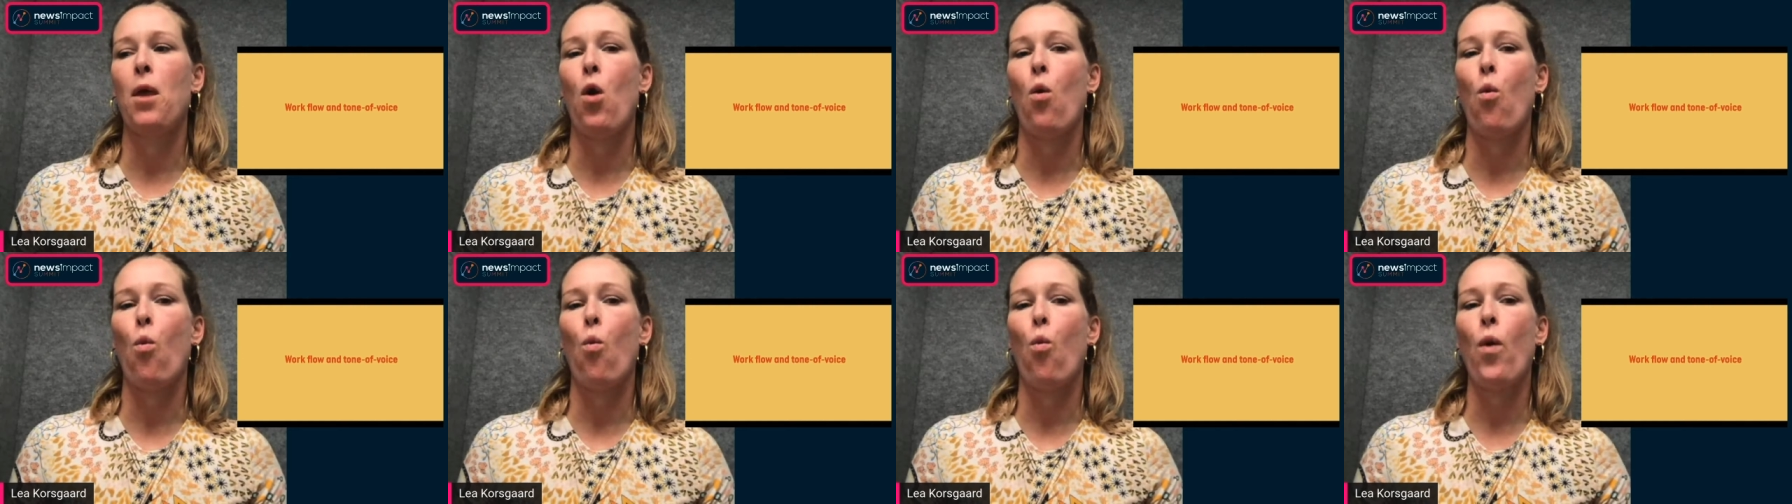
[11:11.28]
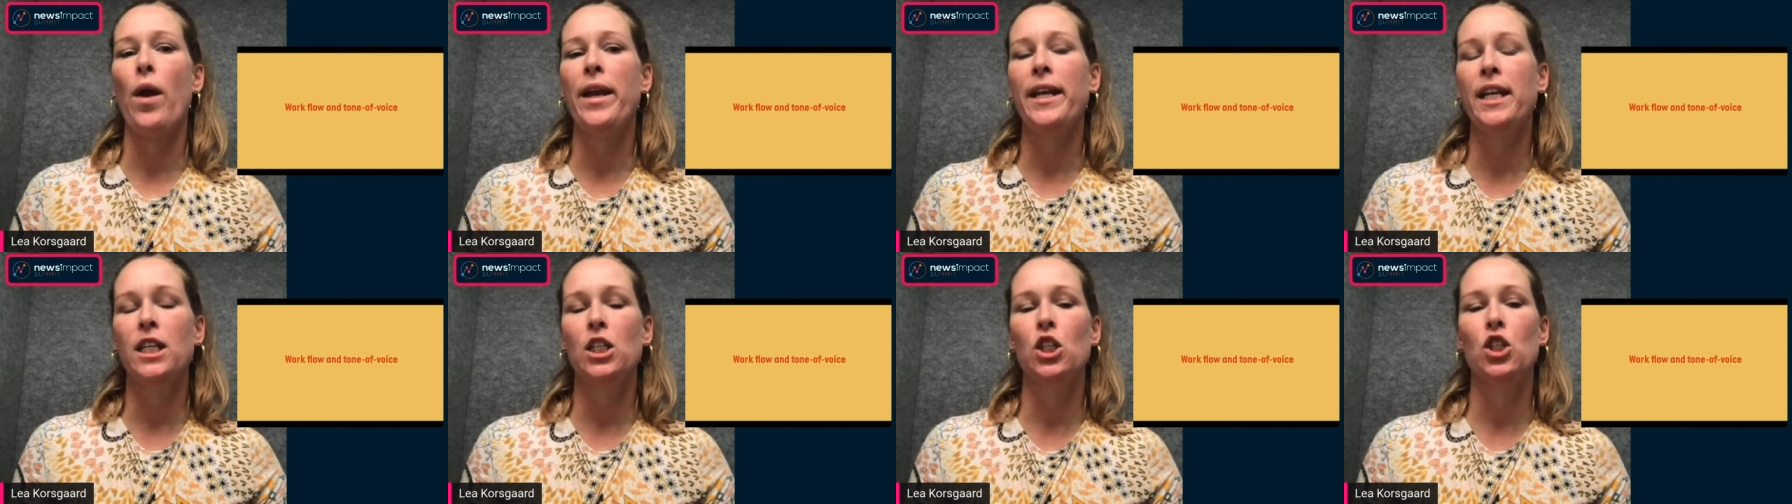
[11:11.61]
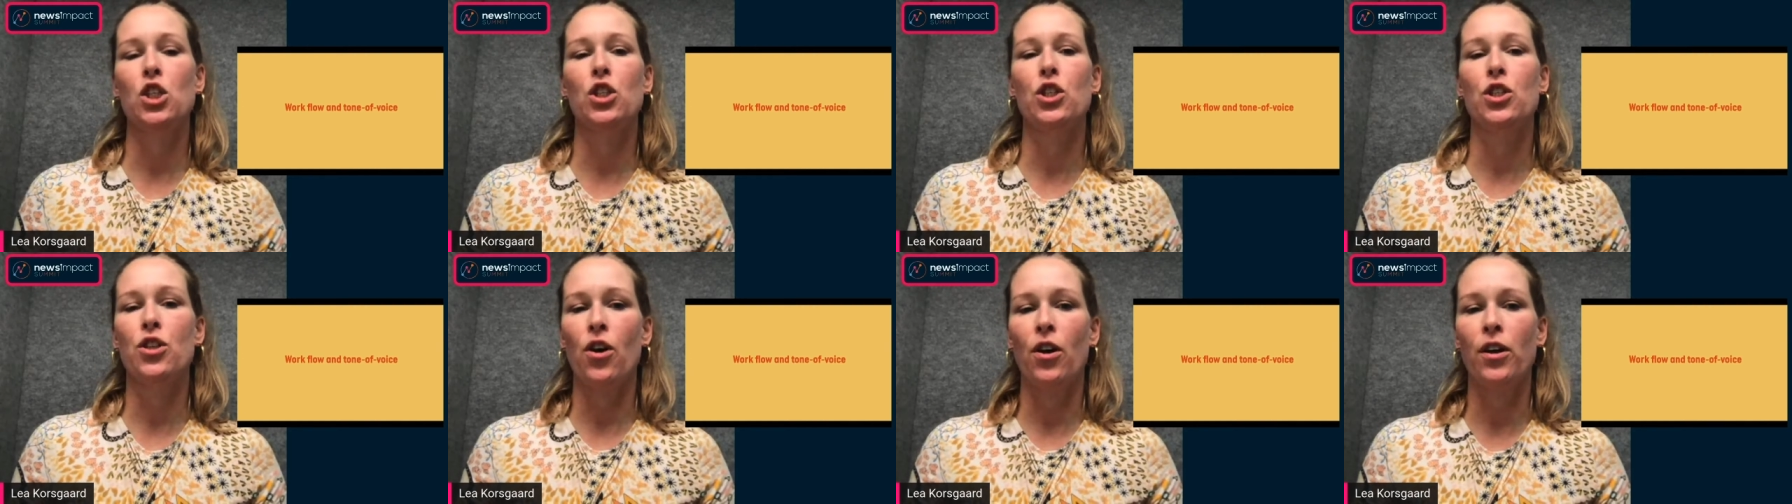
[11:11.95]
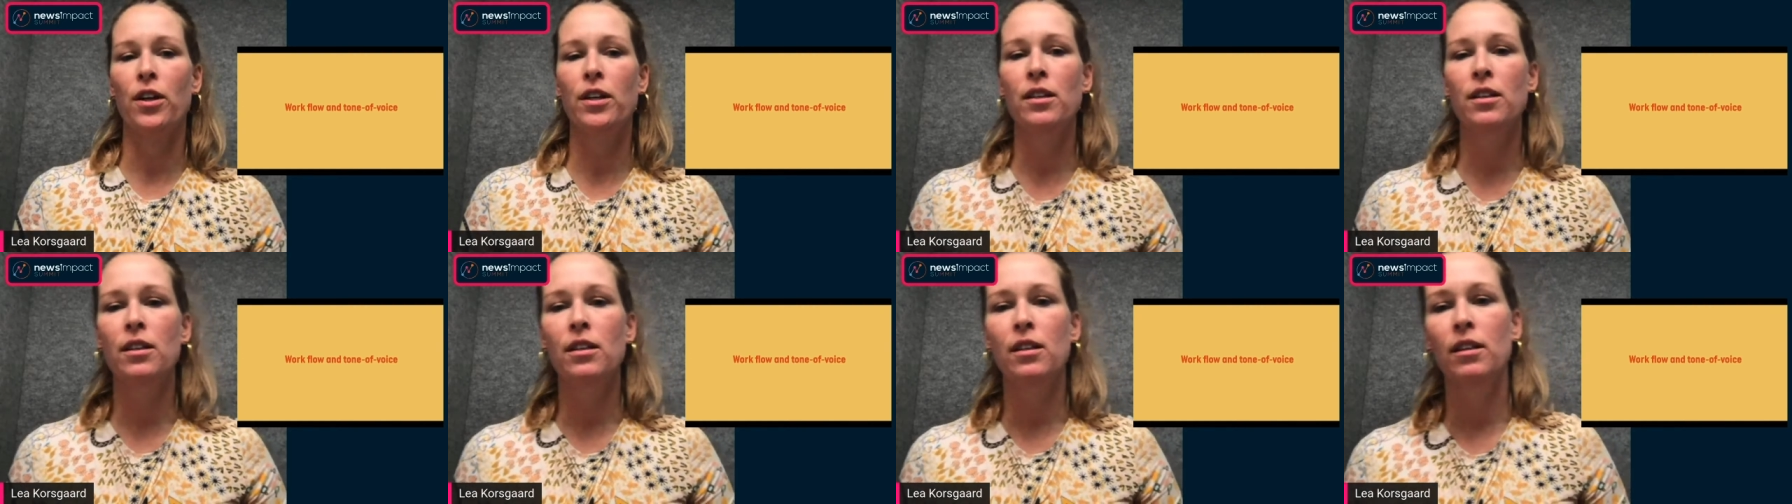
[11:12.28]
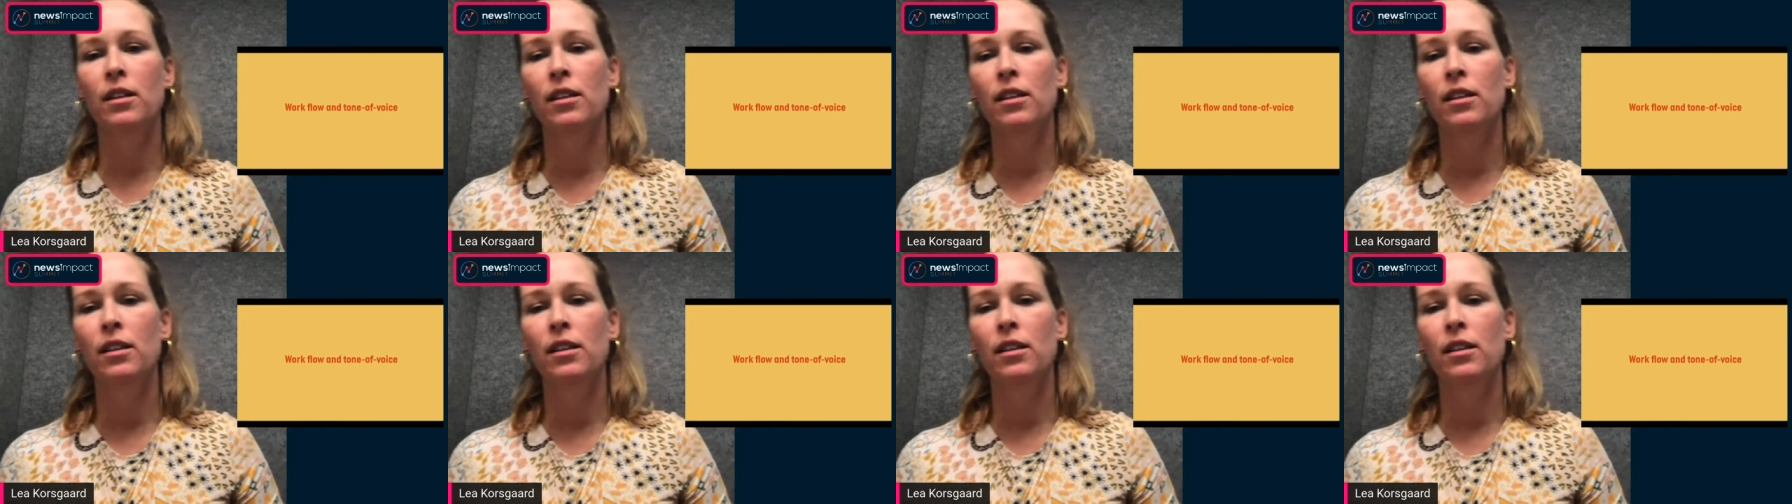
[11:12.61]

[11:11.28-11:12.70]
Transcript: when it's done,